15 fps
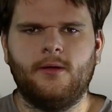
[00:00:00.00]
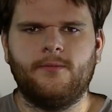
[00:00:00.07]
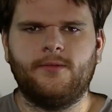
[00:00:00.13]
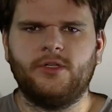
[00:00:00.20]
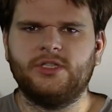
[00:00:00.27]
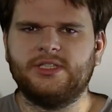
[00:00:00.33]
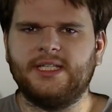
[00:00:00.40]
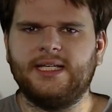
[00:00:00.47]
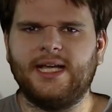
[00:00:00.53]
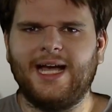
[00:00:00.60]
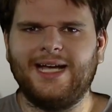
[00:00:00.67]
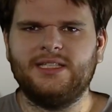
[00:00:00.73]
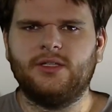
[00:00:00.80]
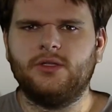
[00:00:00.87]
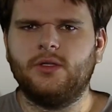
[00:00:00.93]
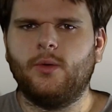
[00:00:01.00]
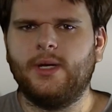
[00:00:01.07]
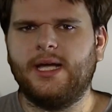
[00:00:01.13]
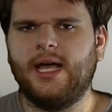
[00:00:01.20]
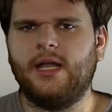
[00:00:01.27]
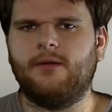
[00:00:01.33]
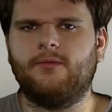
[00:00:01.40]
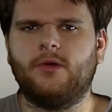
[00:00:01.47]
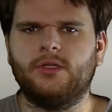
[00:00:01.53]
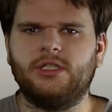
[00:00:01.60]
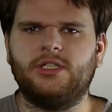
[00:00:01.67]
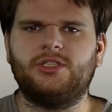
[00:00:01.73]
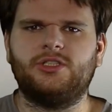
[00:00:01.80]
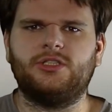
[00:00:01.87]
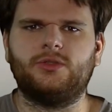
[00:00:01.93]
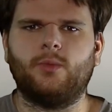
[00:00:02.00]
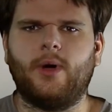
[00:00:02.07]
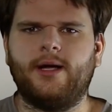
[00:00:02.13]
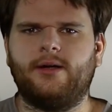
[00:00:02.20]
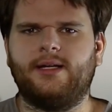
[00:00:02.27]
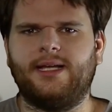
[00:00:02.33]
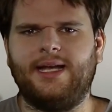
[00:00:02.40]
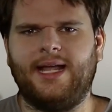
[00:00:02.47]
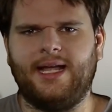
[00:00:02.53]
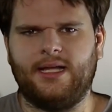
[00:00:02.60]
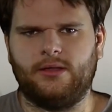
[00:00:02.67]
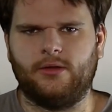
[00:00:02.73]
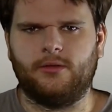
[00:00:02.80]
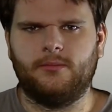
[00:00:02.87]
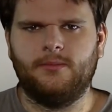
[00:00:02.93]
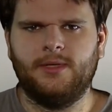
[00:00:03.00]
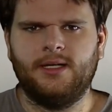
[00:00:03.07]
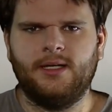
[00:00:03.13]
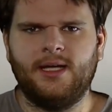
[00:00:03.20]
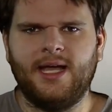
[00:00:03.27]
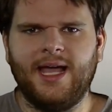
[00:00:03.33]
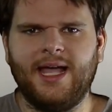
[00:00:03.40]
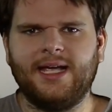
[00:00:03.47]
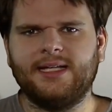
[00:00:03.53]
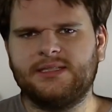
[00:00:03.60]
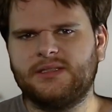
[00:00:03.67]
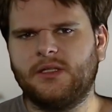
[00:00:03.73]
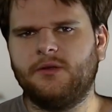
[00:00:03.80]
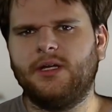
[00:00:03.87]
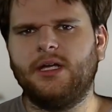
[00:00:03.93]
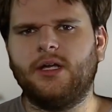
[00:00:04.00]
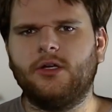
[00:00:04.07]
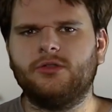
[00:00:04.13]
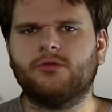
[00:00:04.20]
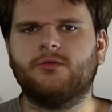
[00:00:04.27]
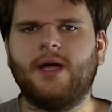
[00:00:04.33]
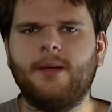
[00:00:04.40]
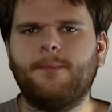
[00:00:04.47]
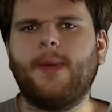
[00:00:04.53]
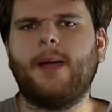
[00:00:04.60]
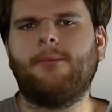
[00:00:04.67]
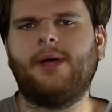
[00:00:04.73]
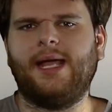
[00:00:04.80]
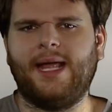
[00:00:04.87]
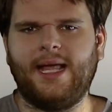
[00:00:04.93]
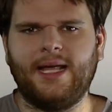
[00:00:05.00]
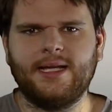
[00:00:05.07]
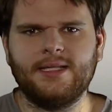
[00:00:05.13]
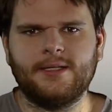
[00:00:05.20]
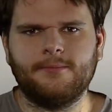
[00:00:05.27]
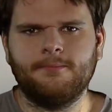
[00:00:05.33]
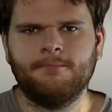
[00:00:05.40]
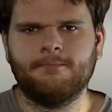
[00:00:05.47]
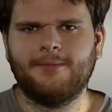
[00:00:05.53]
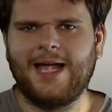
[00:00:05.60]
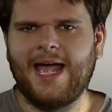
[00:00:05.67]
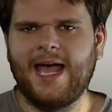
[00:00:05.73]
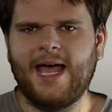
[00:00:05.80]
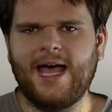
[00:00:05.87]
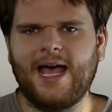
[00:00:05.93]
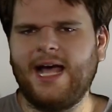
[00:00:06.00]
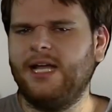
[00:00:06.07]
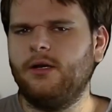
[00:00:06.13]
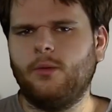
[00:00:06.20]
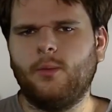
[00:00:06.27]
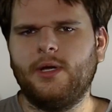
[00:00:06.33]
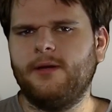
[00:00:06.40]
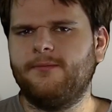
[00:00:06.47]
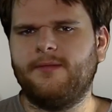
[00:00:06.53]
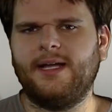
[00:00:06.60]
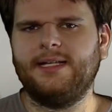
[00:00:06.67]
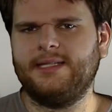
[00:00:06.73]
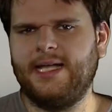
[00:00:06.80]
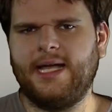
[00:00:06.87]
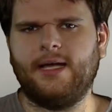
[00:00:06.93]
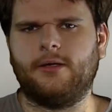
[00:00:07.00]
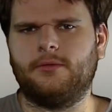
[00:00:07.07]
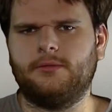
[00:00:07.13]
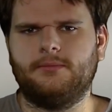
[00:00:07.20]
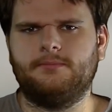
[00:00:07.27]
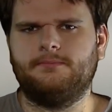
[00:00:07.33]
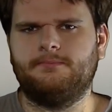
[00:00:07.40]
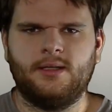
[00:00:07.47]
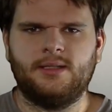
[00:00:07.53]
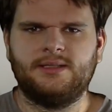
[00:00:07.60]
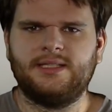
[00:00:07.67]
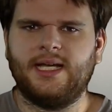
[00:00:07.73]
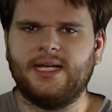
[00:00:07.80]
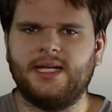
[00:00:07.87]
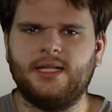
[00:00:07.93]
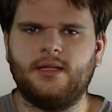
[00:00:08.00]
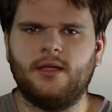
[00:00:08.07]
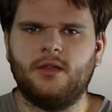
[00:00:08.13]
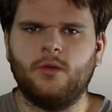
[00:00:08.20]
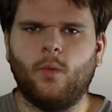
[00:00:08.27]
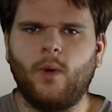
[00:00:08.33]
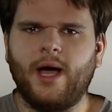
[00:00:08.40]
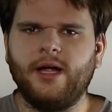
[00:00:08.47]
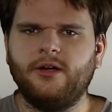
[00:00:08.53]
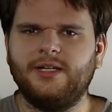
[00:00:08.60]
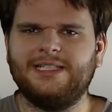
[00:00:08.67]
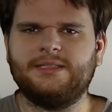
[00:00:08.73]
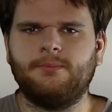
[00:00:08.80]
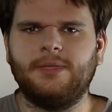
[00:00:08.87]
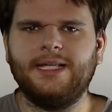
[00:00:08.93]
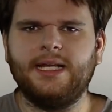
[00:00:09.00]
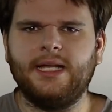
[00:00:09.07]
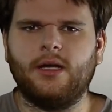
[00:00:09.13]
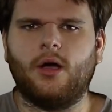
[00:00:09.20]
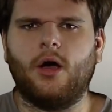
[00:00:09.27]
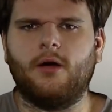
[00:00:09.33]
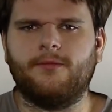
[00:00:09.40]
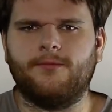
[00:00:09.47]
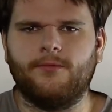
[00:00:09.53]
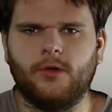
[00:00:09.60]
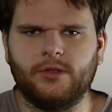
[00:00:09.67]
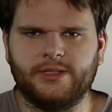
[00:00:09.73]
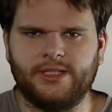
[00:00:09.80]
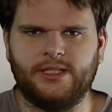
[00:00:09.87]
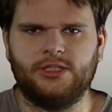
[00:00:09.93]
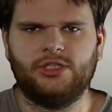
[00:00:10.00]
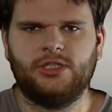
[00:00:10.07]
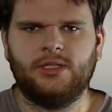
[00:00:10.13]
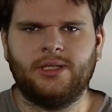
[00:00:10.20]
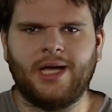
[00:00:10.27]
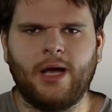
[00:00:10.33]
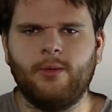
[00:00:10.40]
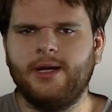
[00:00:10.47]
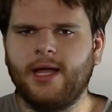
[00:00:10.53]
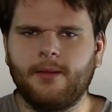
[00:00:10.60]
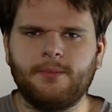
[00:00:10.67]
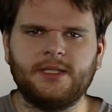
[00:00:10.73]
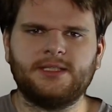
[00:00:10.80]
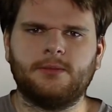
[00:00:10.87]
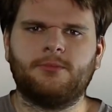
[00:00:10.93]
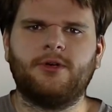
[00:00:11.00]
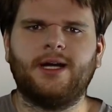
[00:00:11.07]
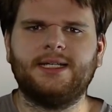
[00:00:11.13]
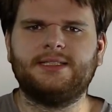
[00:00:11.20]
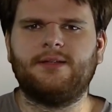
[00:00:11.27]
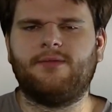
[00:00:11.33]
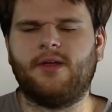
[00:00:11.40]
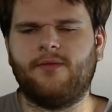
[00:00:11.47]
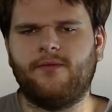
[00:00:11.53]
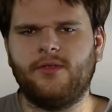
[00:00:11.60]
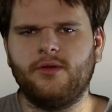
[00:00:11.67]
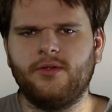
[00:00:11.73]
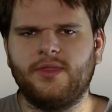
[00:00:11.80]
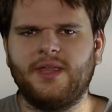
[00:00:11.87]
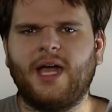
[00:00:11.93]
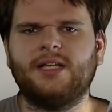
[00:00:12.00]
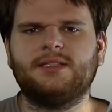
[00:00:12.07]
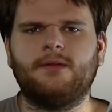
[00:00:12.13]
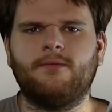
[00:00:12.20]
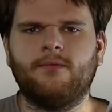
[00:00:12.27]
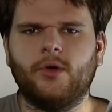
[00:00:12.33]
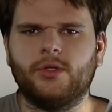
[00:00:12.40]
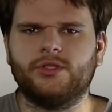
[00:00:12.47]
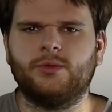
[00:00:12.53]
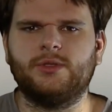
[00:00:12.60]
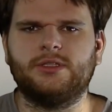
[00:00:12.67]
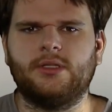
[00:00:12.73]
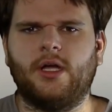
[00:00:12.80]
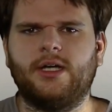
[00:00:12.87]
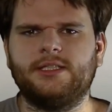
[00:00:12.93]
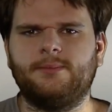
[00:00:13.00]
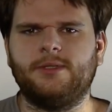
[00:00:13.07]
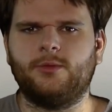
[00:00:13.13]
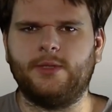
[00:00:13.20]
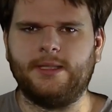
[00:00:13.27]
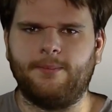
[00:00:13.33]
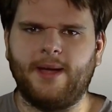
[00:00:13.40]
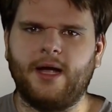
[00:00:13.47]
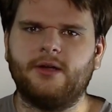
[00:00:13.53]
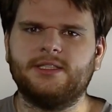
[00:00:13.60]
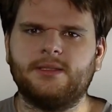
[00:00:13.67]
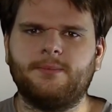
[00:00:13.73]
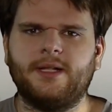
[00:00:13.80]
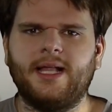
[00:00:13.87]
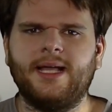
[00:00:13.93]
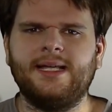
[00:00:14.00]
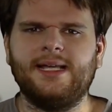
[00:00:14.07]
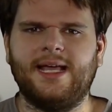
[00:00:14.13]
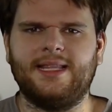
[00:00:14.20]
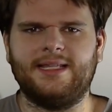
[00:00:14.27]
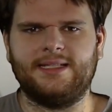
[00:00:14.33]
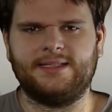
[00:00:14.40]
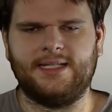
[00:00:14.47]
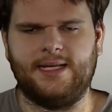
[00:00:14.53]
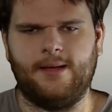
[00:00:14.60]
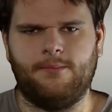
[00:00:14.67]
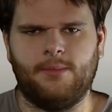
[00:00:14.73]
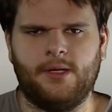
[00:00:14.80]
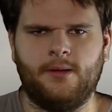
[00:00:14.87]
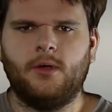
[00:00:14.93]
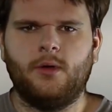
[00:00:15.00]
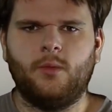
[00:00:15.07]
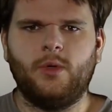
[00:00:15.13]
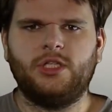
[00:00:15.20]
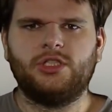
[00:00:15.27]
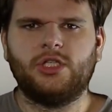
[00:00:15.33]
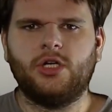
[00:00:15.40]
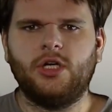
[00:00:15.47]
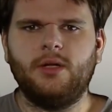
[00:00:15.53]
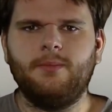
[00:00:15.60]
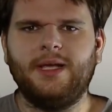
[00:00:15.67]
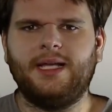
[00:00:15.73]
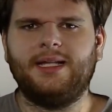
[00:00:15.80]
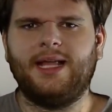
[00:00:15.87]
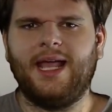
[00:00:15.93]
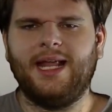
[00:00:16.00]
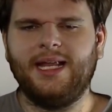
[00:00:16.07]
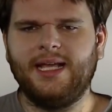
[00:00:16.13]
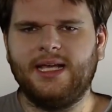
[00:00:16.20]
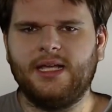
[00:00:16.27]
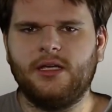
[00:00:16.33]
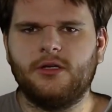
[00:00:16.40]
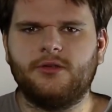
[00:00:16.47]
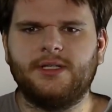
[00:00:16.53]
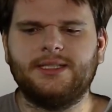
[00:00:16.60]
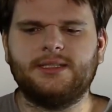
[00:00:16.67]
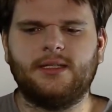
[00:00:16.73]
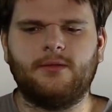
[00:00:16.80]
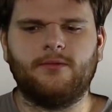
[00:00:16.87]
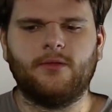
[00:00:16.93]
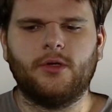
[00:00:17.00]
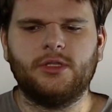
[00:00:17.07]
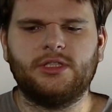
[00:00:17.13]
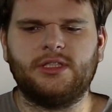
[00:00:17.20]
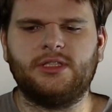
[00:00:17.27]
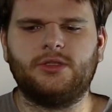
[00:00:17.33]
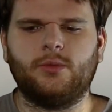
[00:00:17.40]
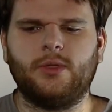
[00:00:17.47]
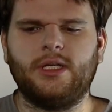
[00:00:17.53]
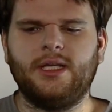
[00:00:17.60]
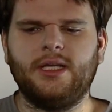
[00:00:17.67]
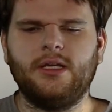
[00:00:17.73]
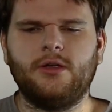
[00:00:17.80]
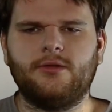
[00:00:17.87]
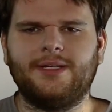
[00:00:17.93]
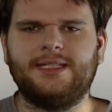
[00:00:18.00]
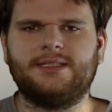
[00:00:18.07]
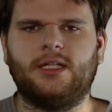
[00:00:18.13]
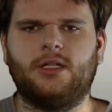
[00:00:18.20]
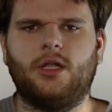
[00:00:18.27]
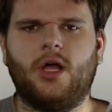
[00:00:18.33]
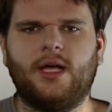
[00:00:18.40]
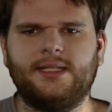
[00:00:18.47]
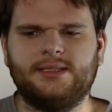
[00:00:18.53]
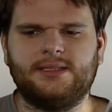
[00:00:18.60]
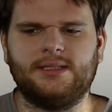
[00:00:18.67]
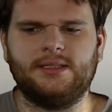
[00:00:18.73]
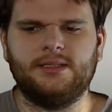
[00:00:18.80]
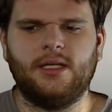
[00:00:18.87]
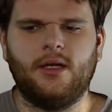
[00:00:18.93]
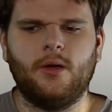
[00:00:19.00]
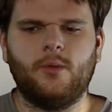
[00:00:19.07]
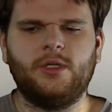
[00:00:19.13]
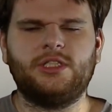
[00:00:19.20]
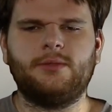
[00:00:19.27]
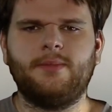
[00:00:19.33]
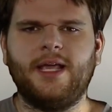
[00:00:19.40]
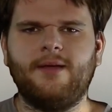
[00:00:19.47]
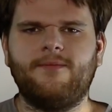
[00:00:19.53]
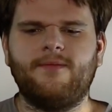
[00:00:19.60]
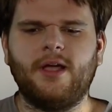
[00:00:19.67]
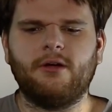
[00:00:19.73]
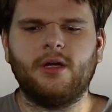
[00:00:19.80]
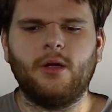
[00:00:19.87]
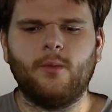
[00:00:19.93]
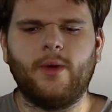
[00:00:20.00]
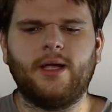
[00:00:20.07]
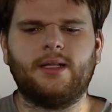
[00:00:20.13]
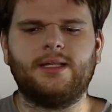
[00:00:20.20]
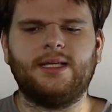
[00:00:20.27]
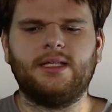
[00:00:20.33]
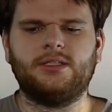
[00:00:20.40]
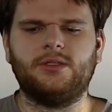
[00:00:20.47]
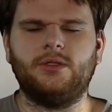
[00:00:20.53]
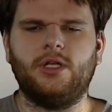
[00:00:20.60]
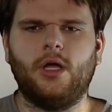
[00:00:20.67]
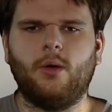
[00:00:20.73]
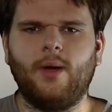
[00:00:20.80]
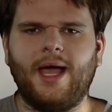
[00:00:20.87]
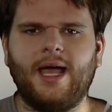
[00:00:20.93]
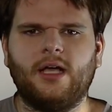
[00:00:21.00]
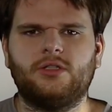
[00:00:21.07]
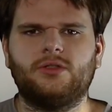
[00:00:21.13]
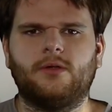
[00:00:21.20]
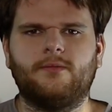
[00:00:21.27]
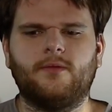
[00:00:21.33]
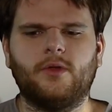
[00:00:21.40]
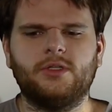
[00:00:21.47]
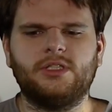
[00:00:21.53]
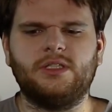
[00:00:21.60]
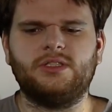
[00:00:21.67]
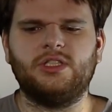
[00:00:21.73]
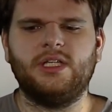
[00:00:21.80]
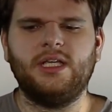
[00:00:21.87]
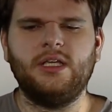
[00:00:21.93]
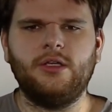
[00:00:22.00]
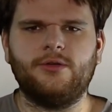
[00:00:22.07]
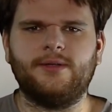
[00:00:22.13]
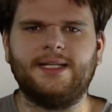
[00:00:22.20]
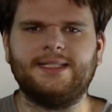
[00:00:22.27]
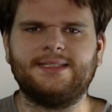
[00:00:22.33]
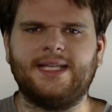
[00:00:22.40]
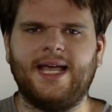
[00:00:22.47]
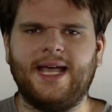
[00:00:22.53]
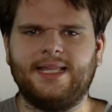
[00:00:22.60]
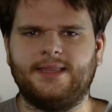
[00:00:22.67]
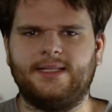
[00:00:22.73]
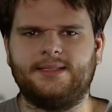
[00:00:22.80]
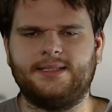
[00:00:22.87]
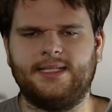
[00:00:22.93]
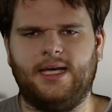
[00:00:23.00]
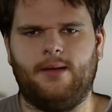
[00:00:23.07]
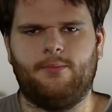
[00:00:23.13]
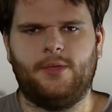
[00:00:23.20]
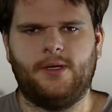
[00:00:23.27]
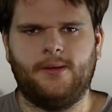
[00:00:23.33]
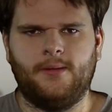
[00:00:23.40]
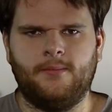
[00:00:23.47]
Firstly, I don't know what kind of voltage this wire can handle. And considering it goes right by my hand, I don't want to find out. Second, the wire is bleeding off voltage. I would not be surprised if a few thousand volts was lost between the power supply and the tip, which could mean any increase in voltage would increase losses, which may very well lead to no actual voltage increase at the tip.